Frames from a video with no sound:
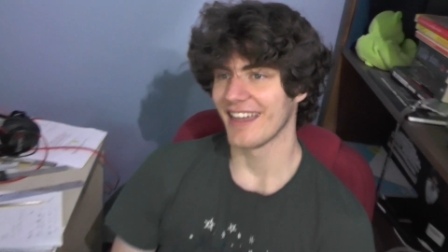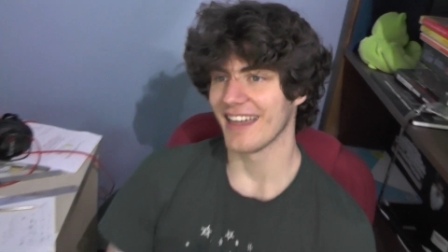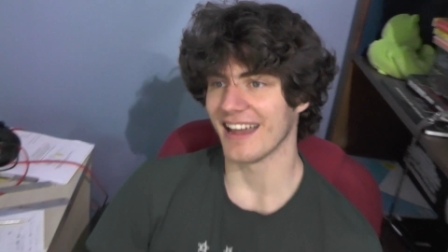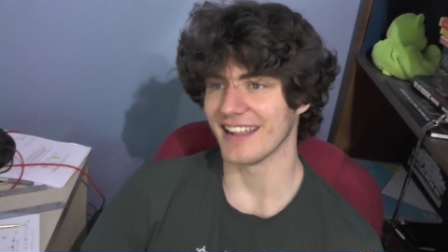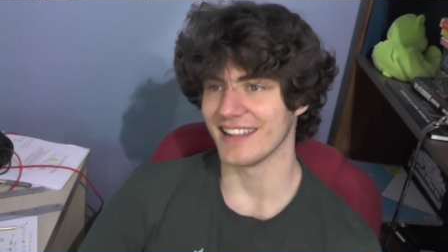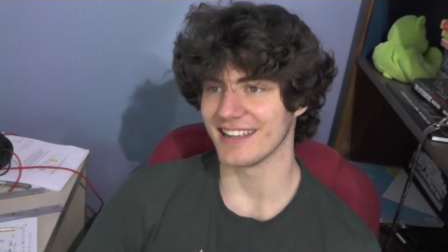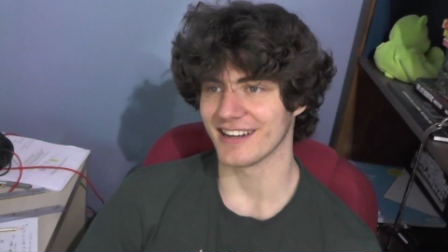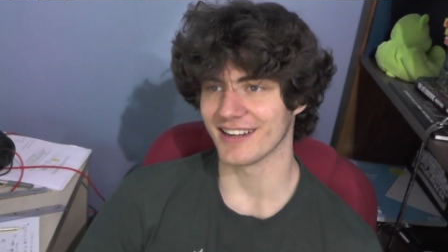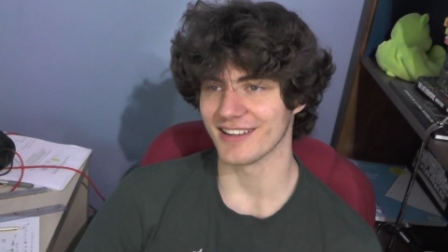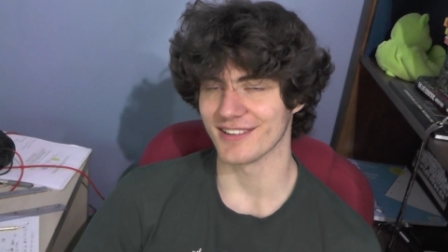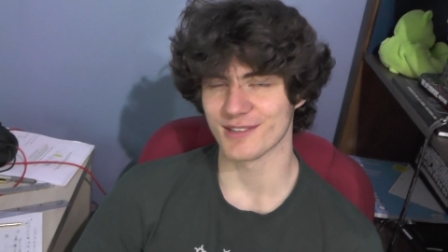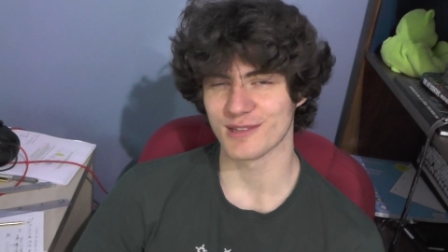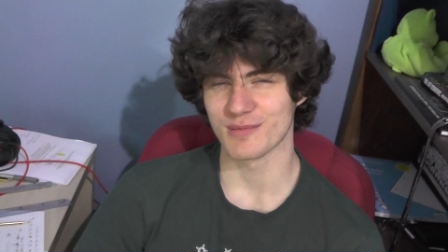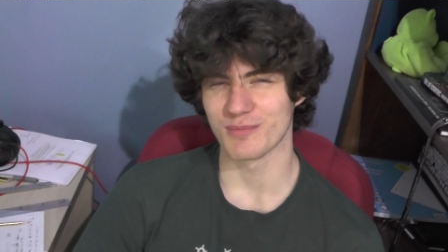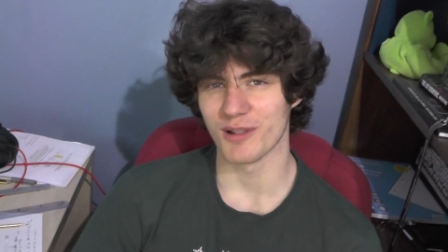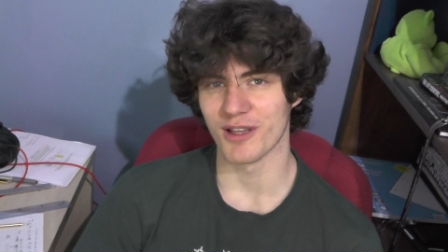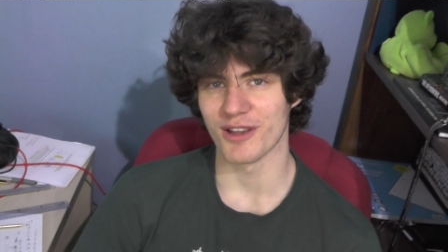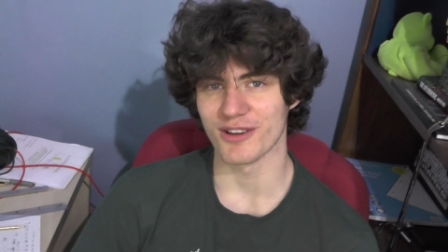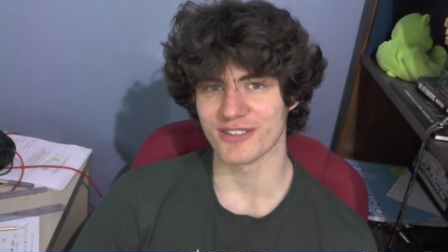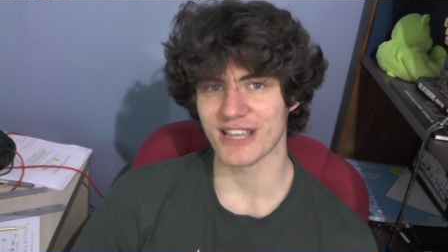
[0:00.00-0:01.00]
and it kind of
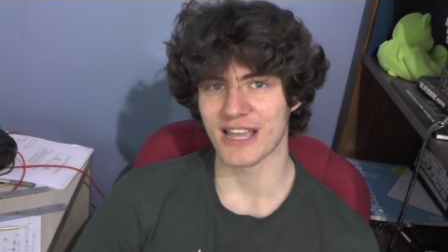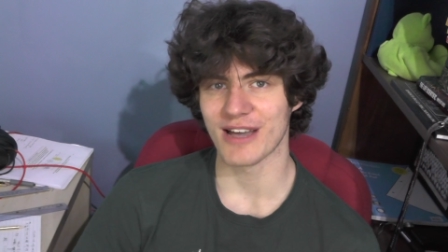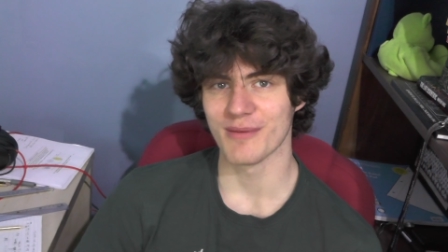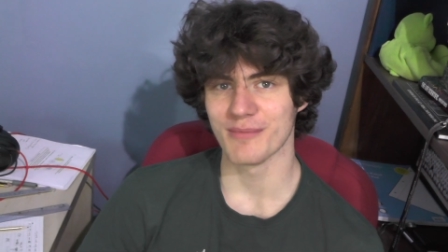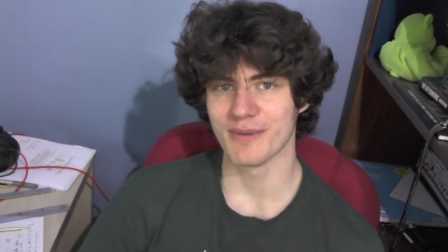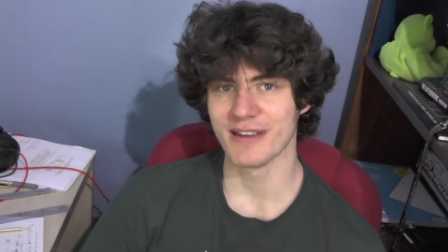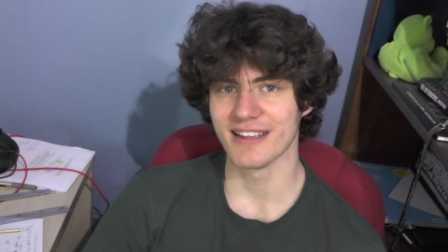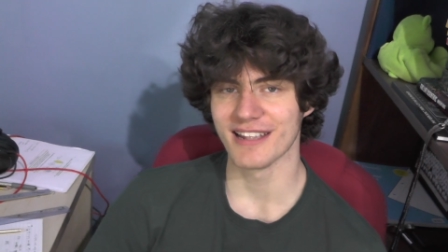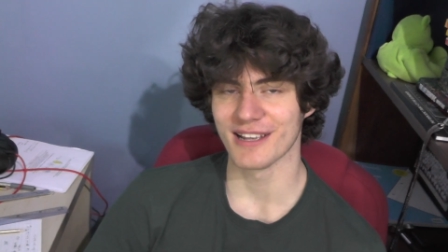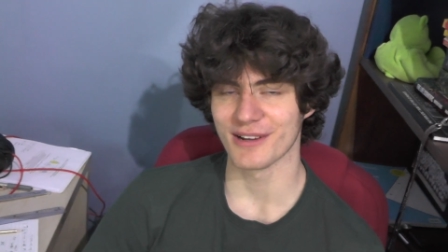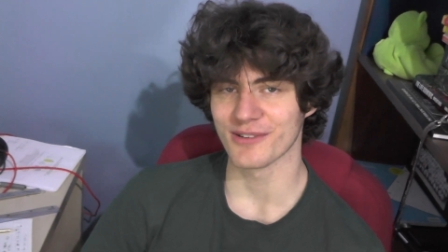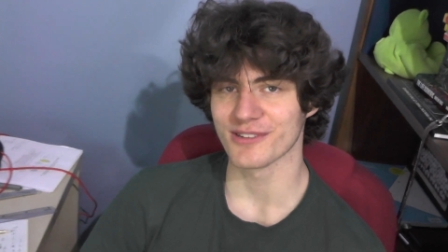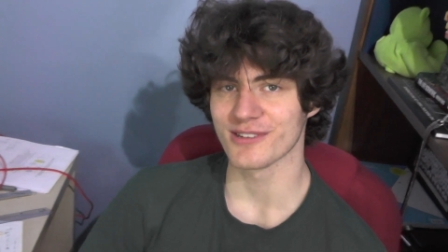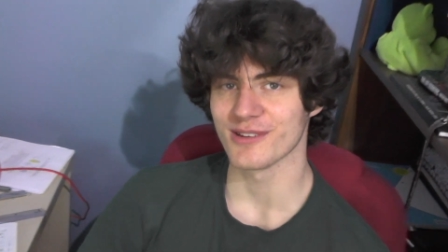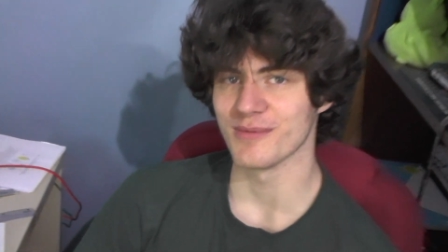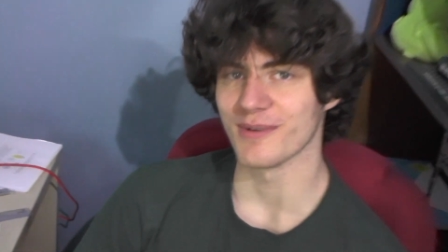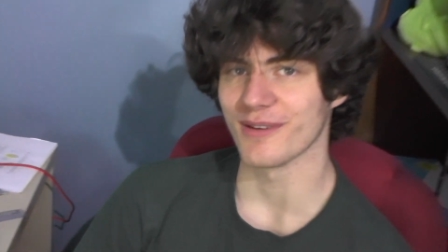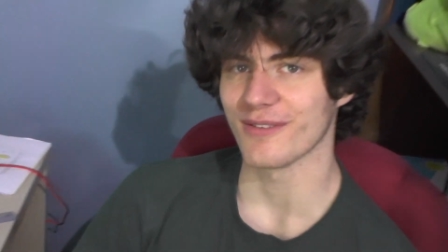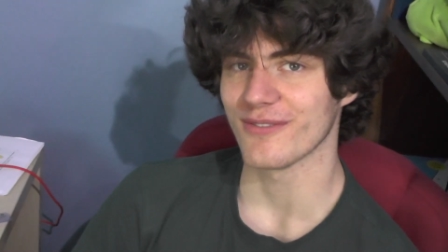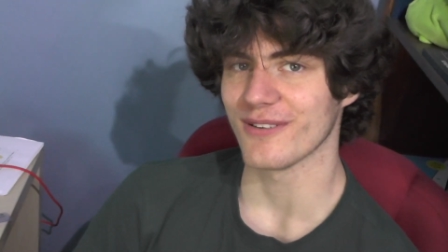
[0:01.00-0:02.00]
splurged out a bit, and I got some
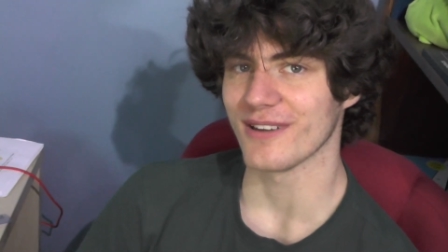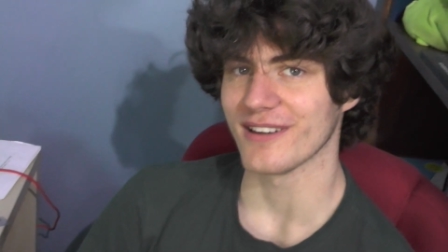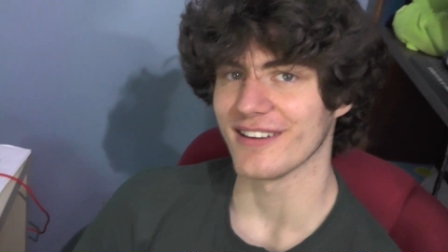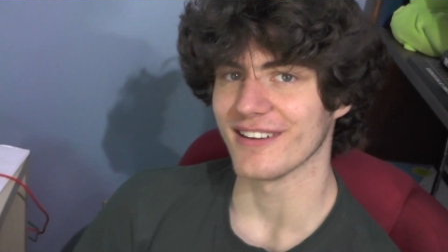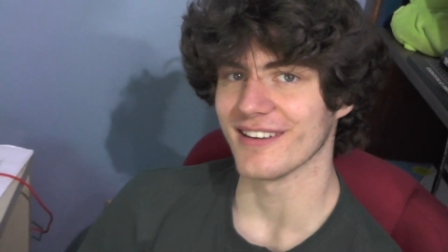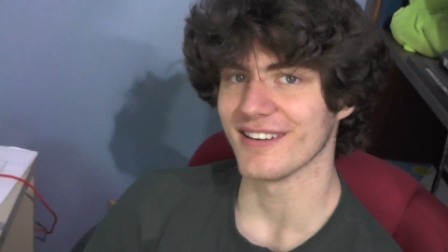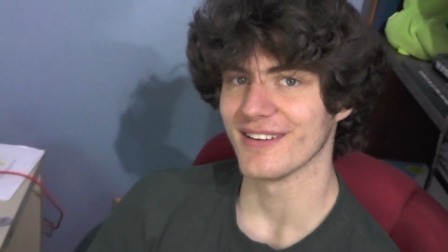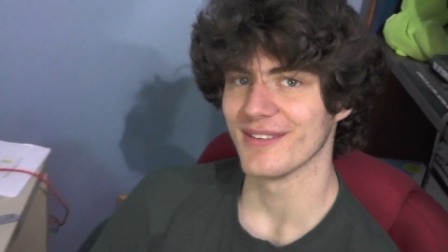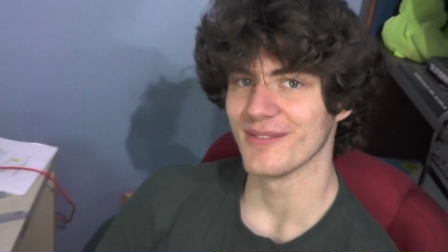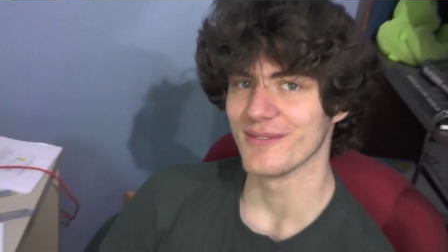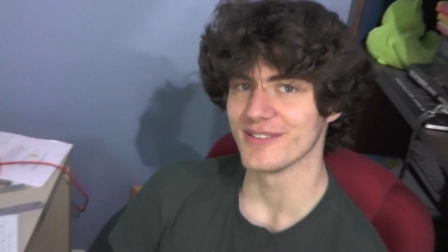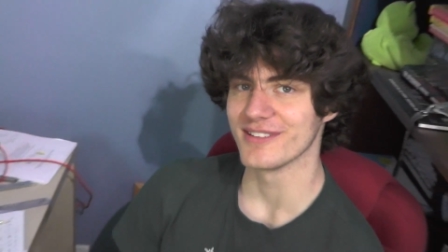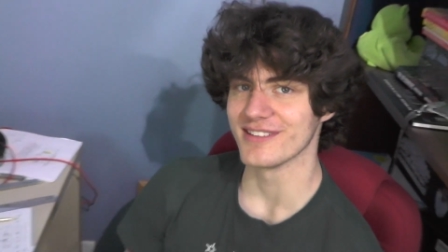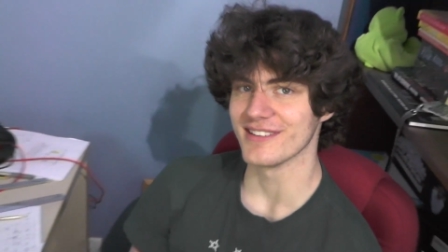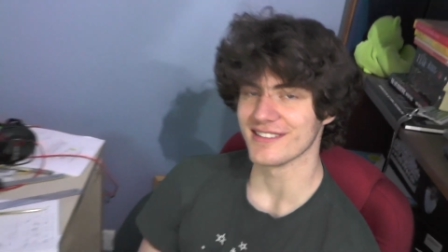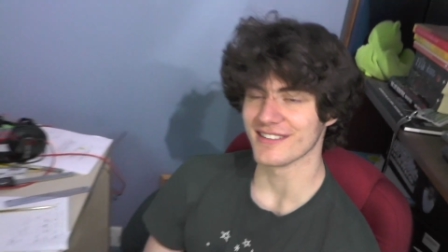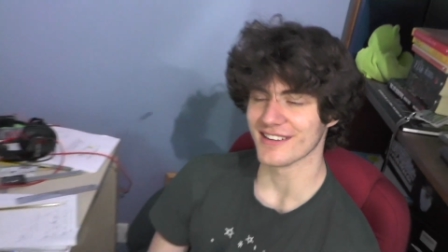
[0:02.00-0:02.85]
on my finger, which is